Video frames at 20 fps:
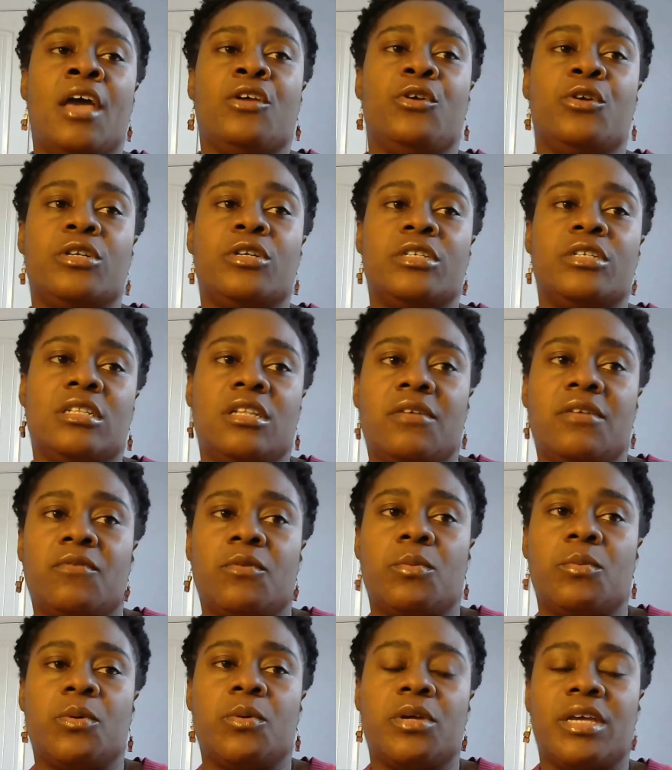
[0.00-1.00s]
your
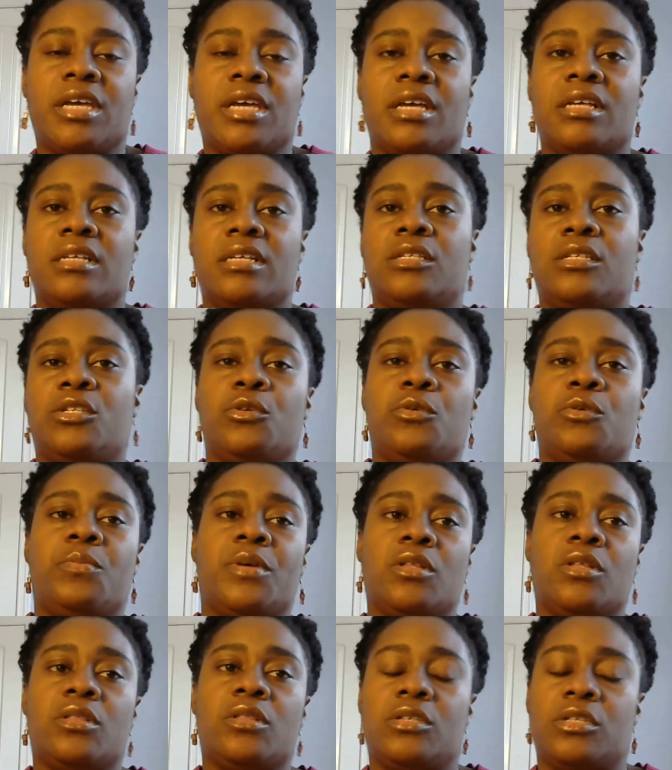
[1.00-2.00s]
deliverable is to
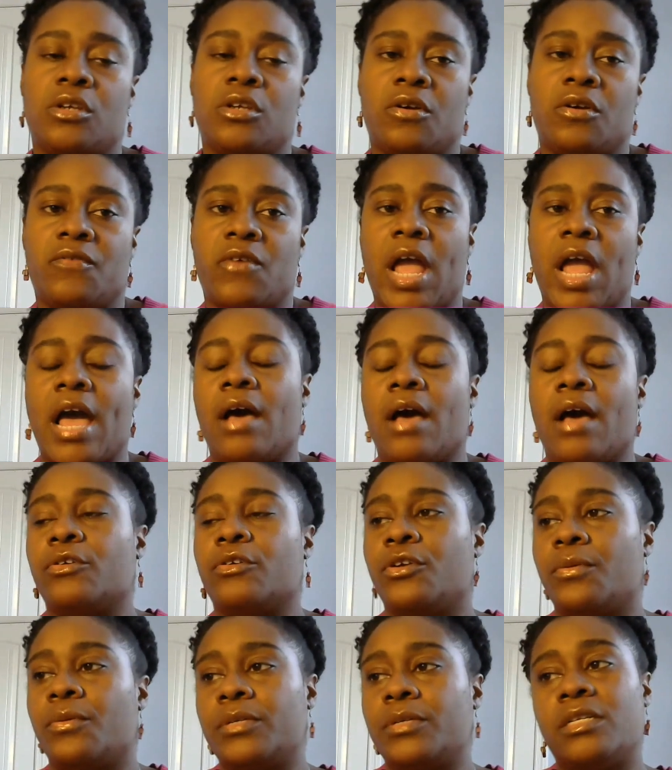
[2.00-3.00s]
build the server out, or
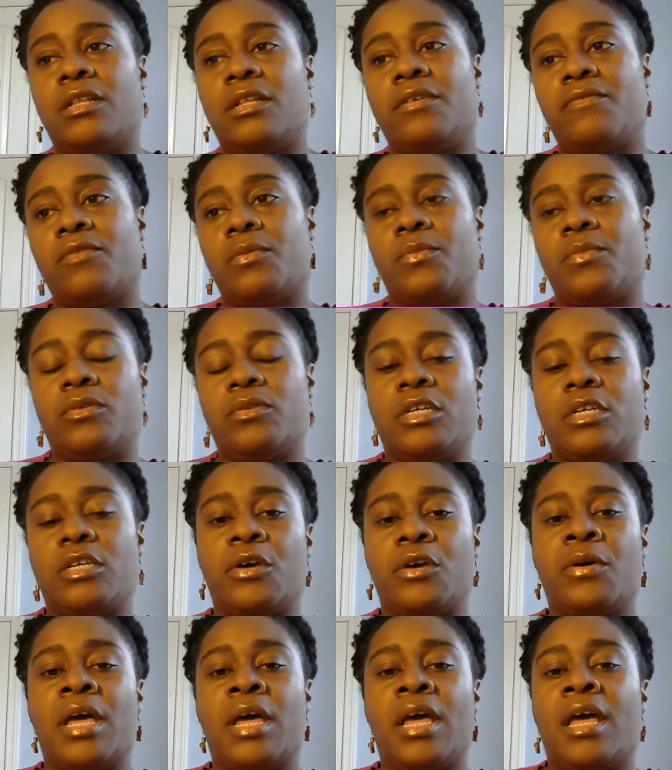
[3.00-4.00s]
your deliverable,
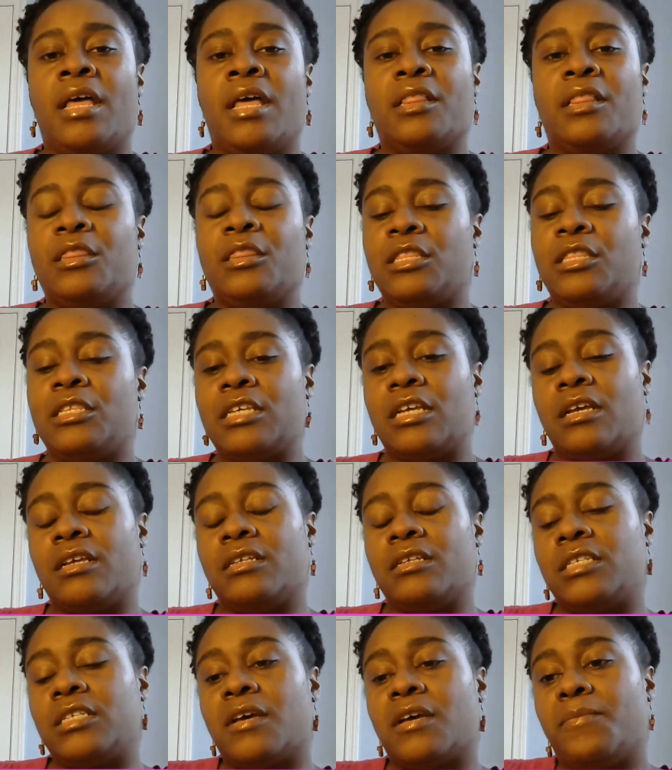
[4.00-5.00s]

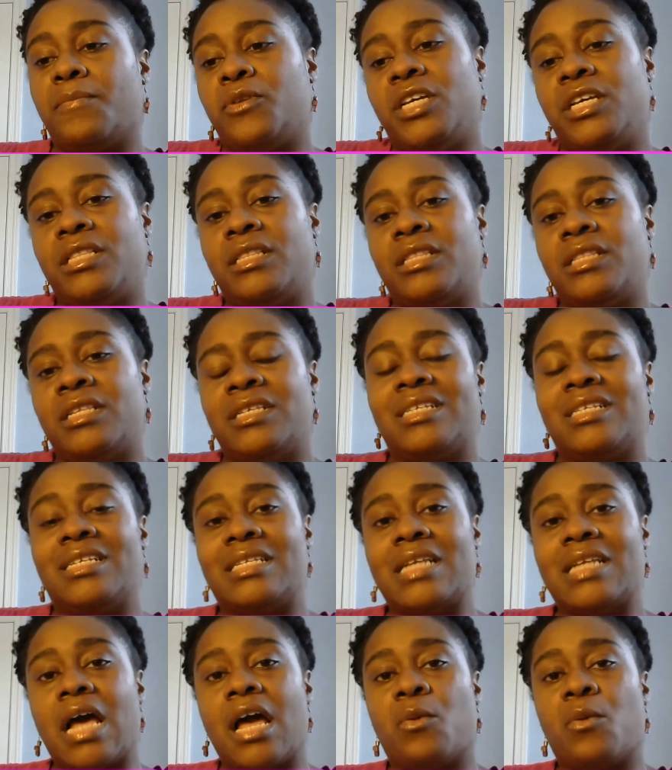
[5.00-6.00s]
to complete this
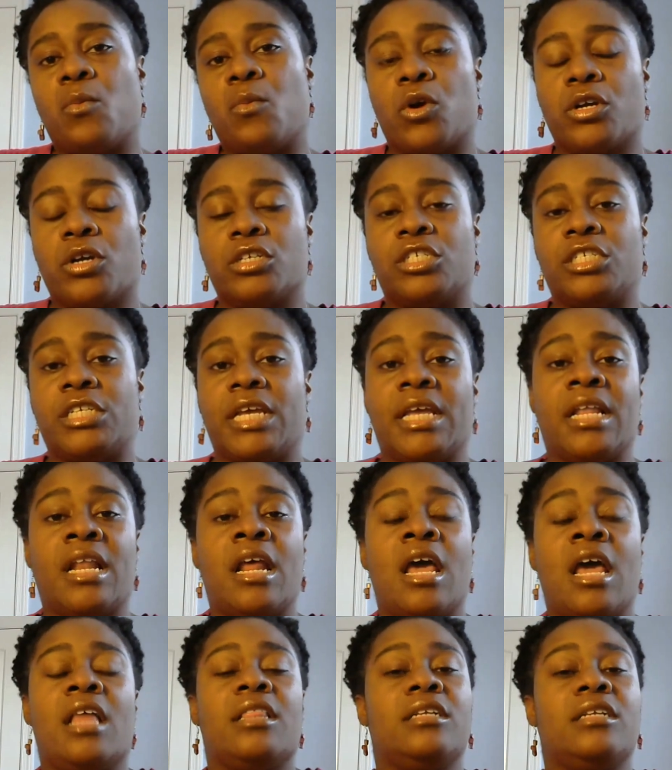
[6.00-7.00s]
design worksheet.
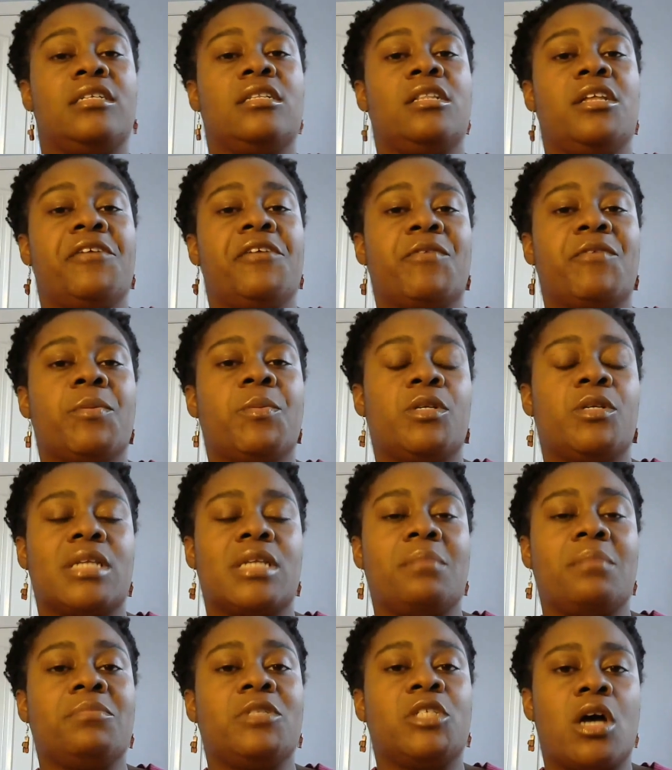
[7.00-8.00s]
The deliverables
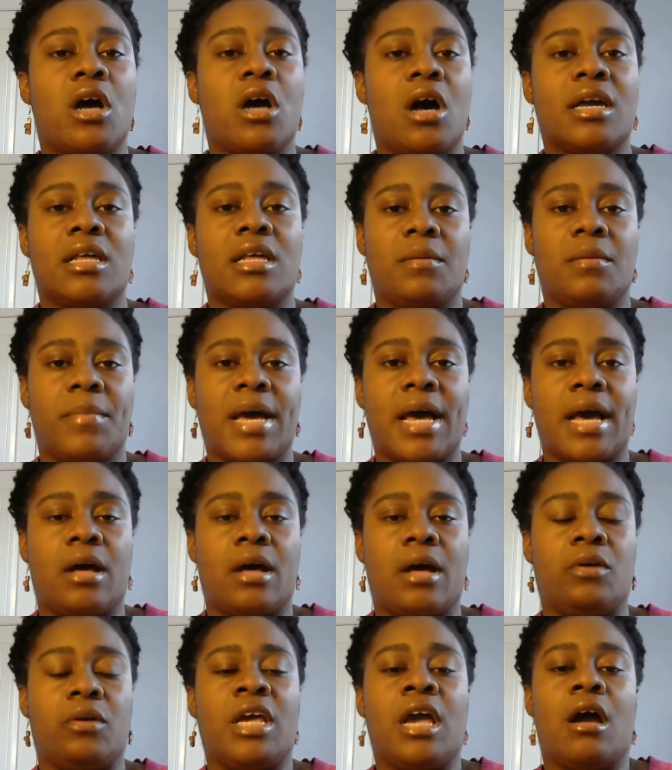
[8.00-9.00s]
I'm talking
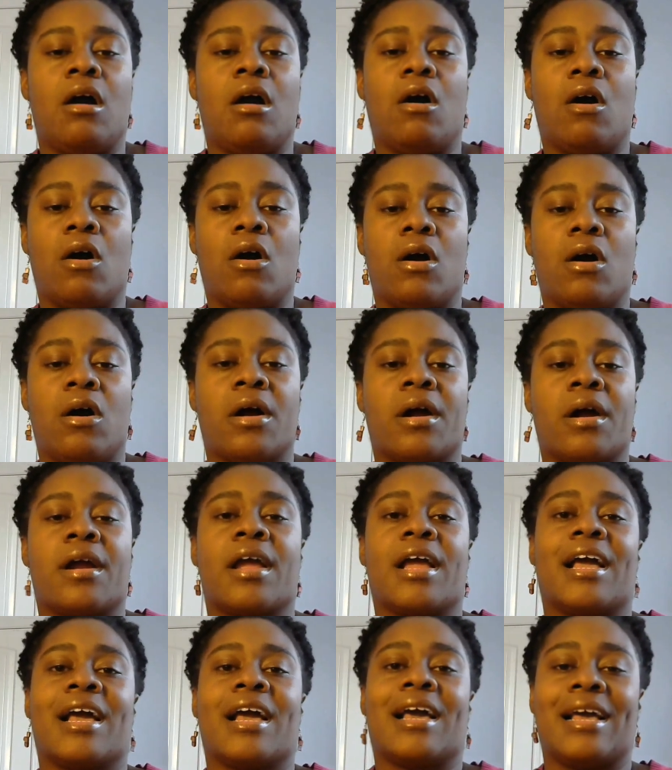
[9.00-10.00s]
about
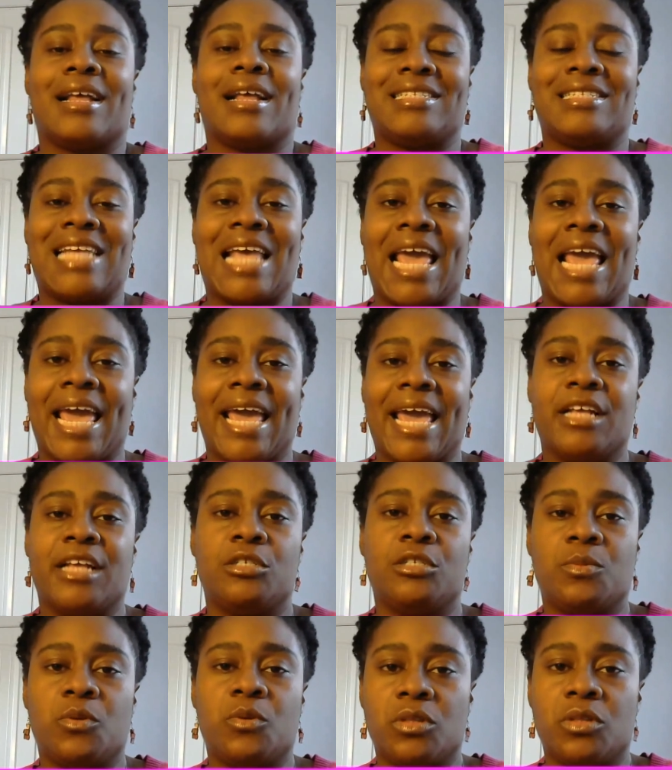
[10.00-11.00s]
are
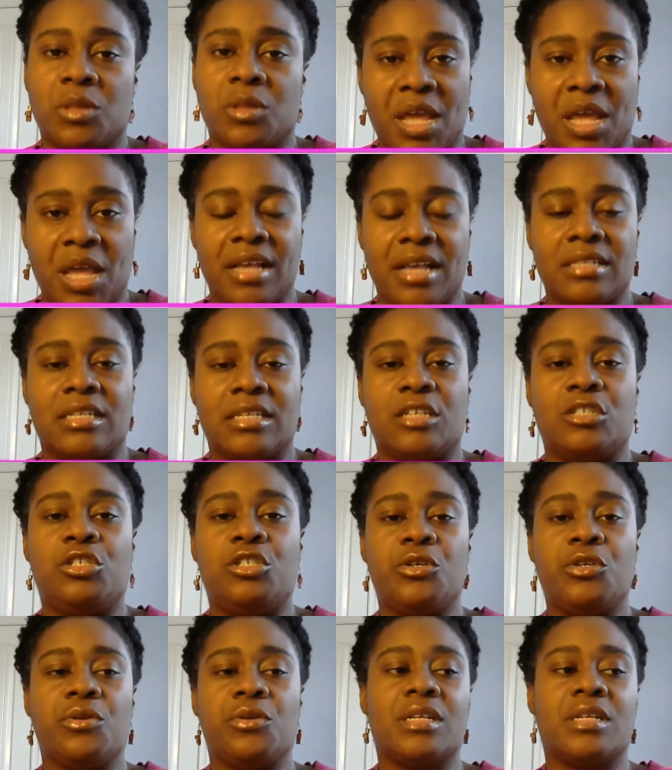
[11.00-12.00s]
tangible things that
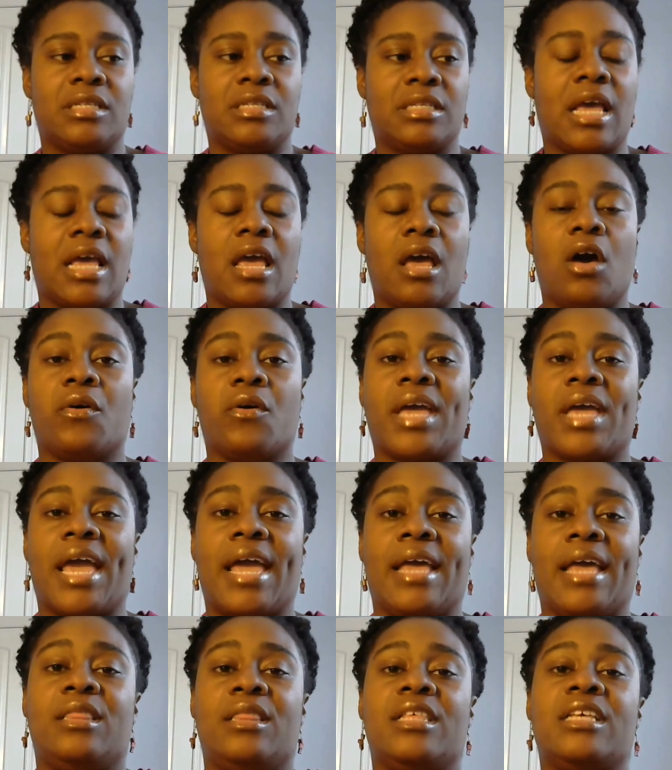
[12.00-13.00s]
you can say,
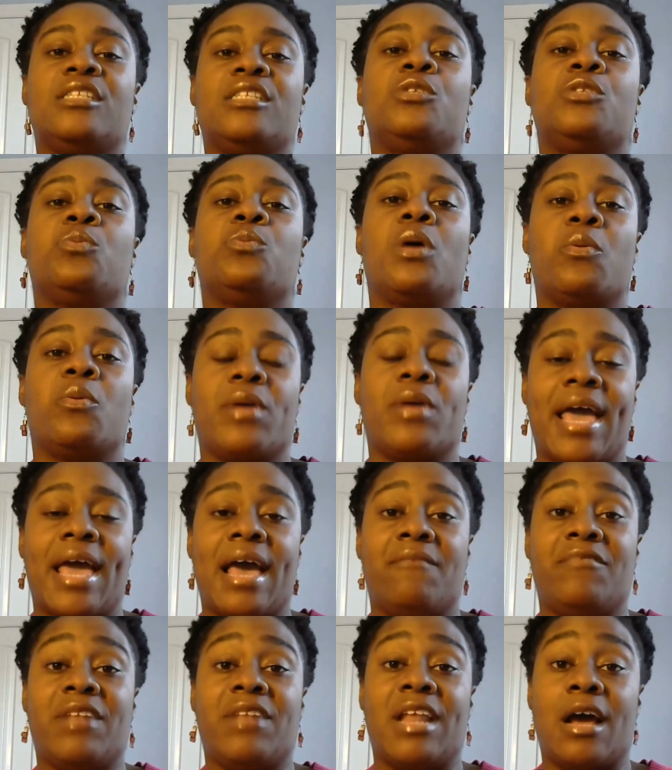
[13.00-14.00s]
okay, this is what we
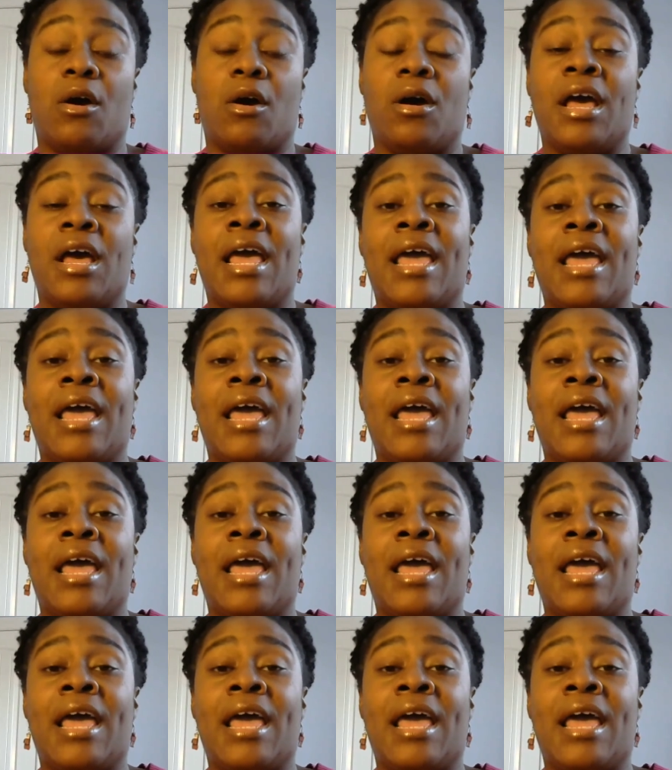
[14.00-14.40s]
have now.